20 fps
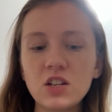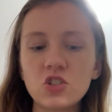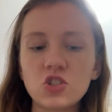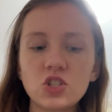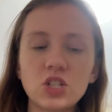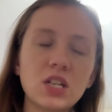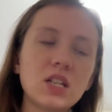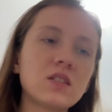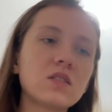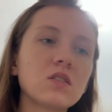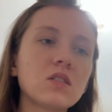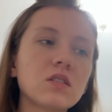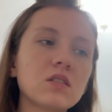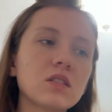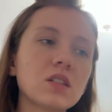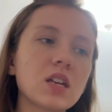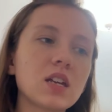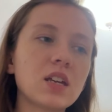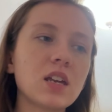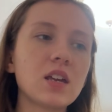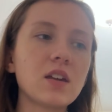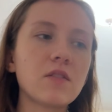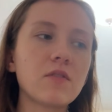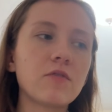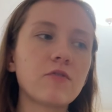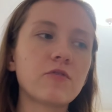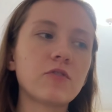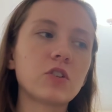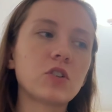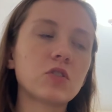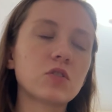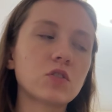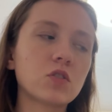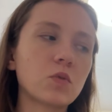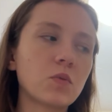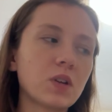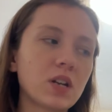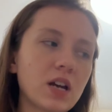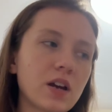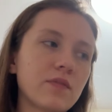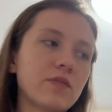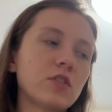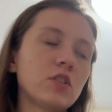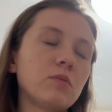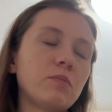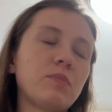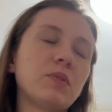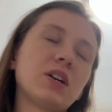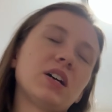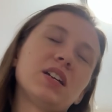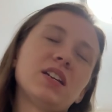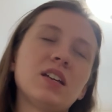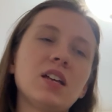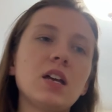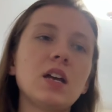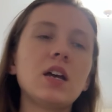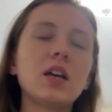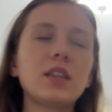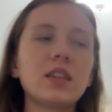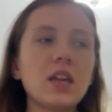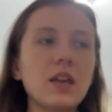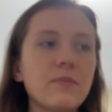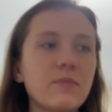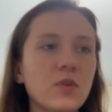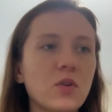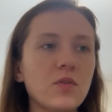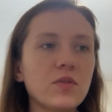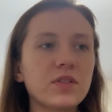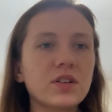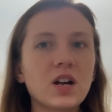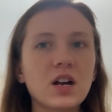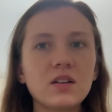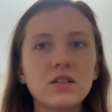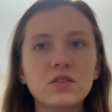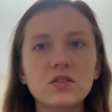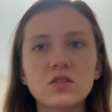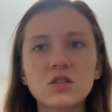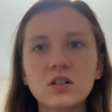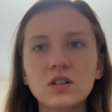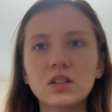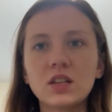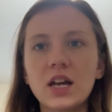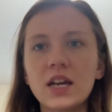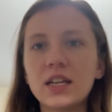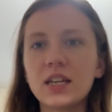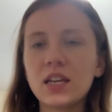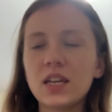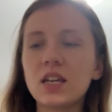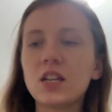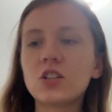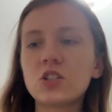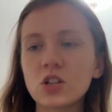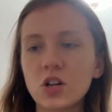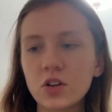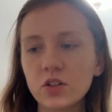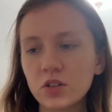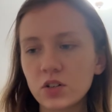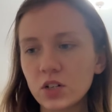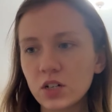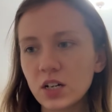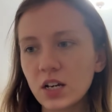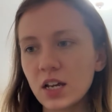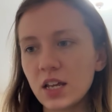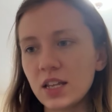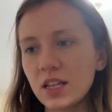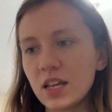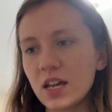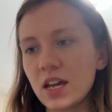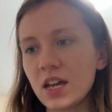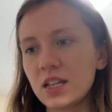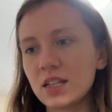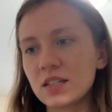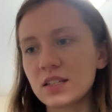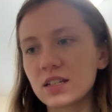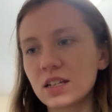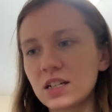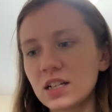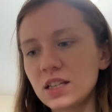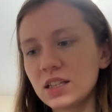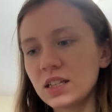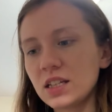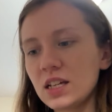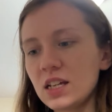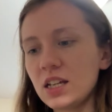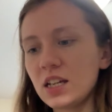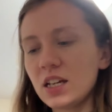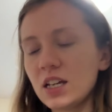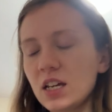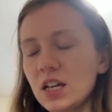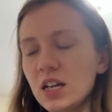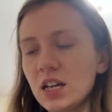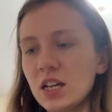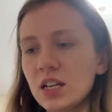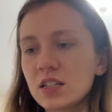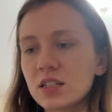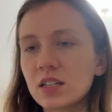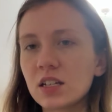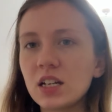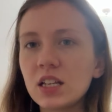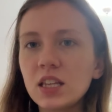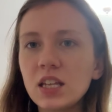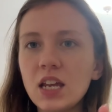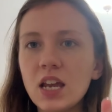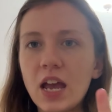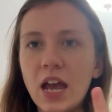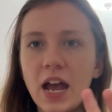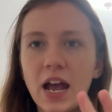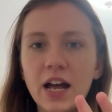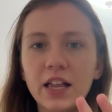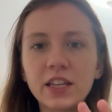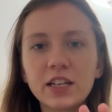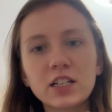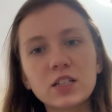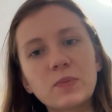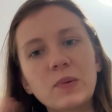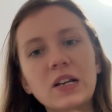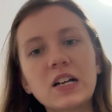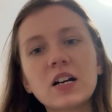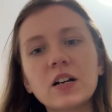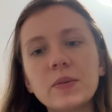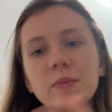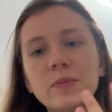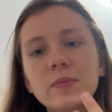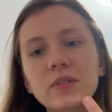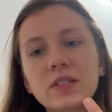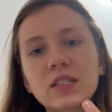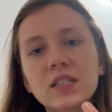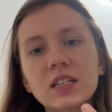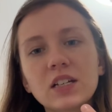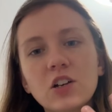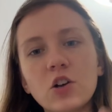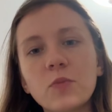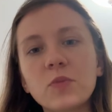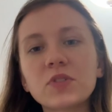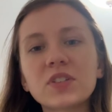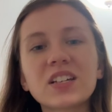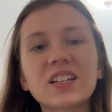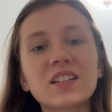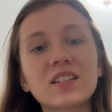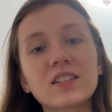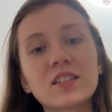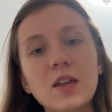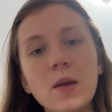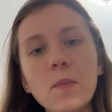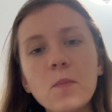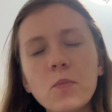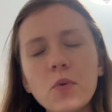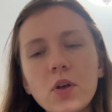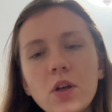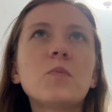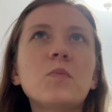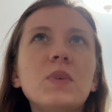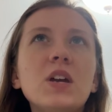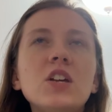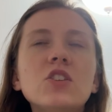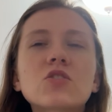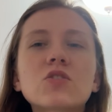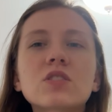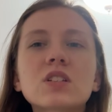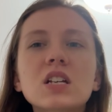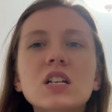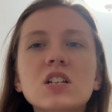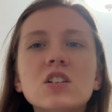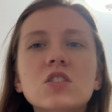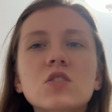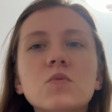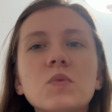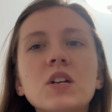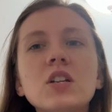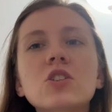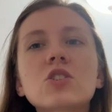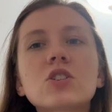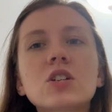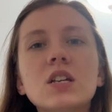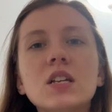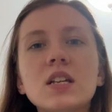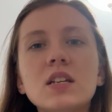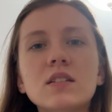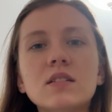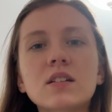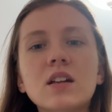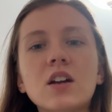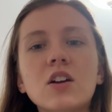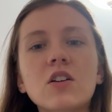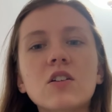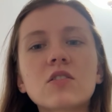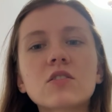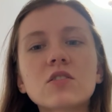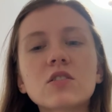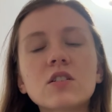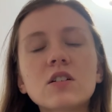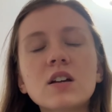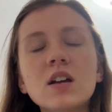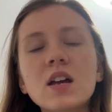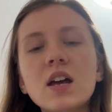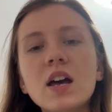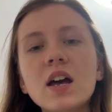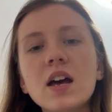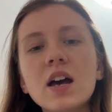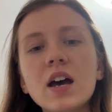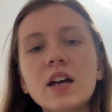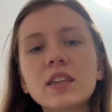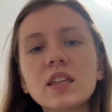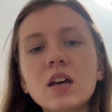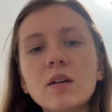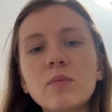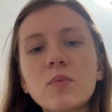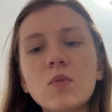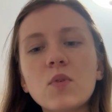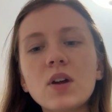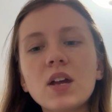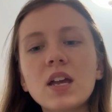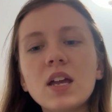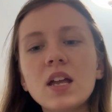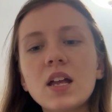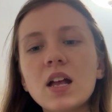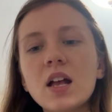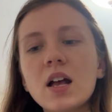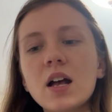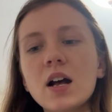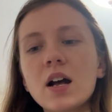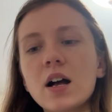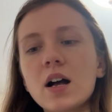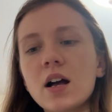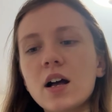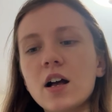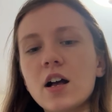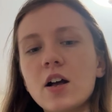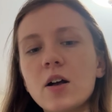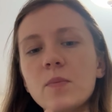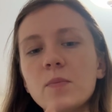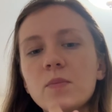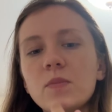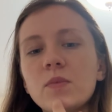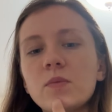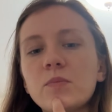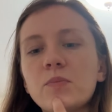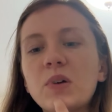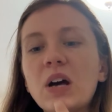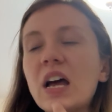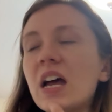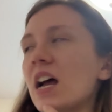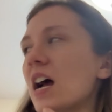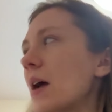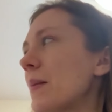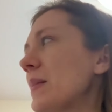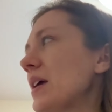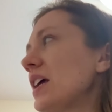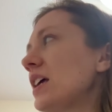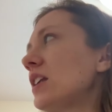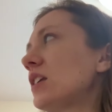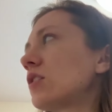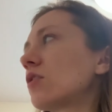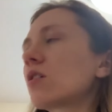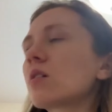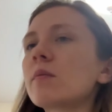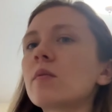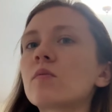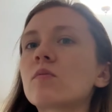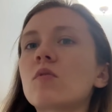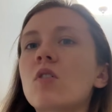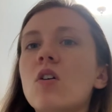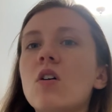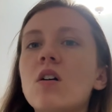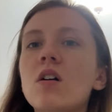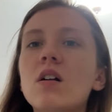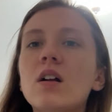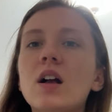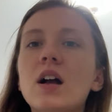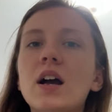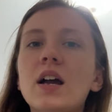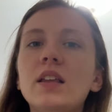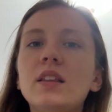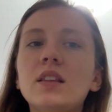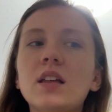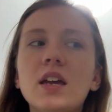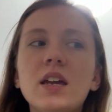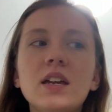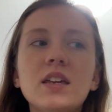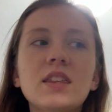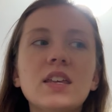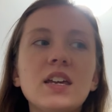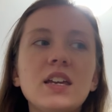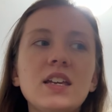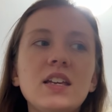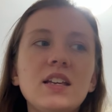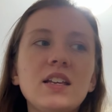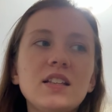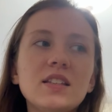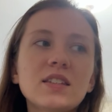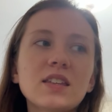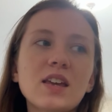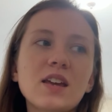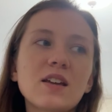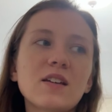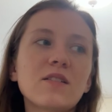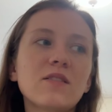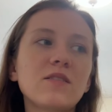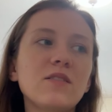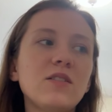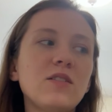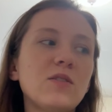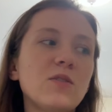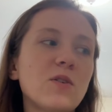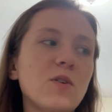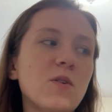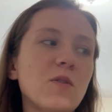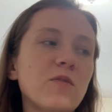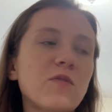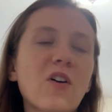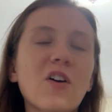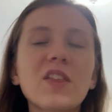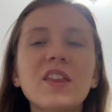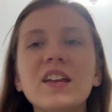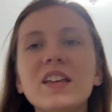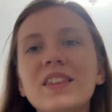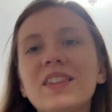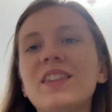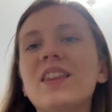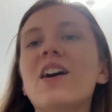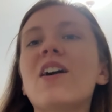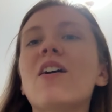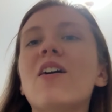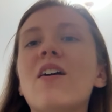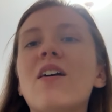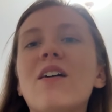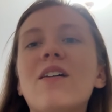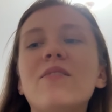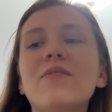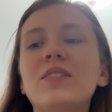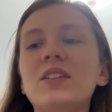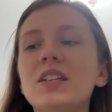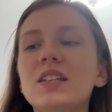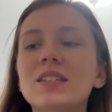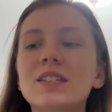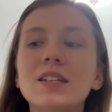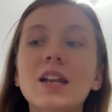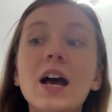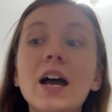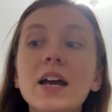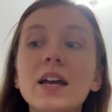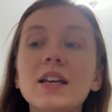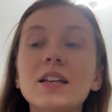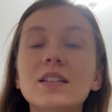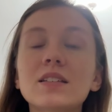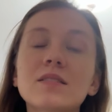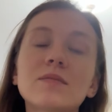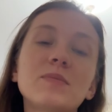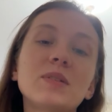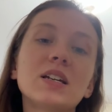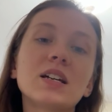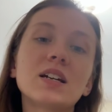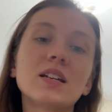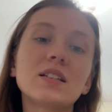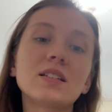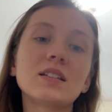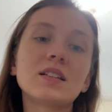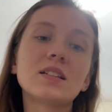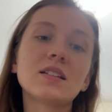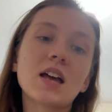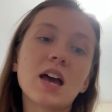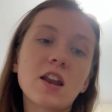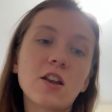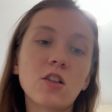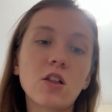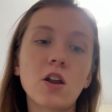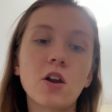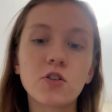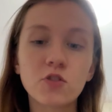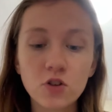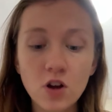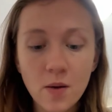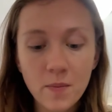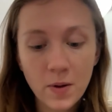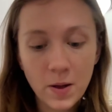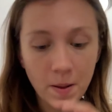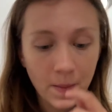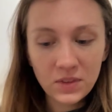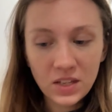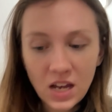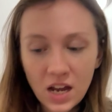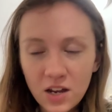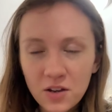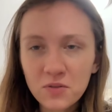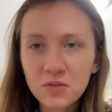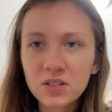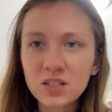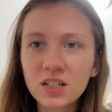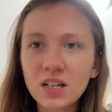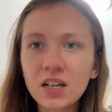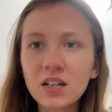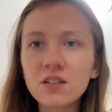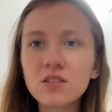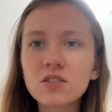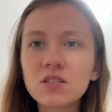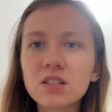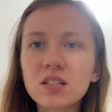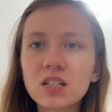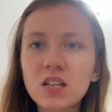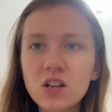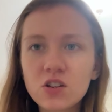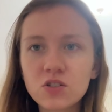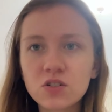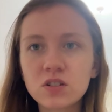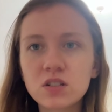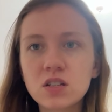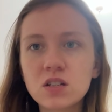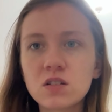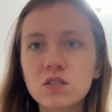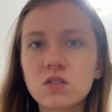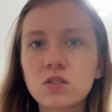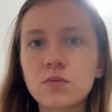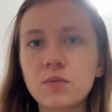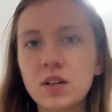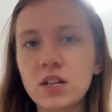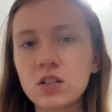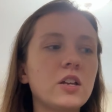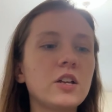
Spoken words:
she starts liking him first or whatever, but they both kind of start liking each other, and then suddenly Alex becomes almost like a simp. Interesting switch in his character at that point. But I mean, don't get me wrong, I like that he's like, you know, falling in love, and it's nice because he's had a lot of trauma. Yeah, it was kind of just an interesting switch.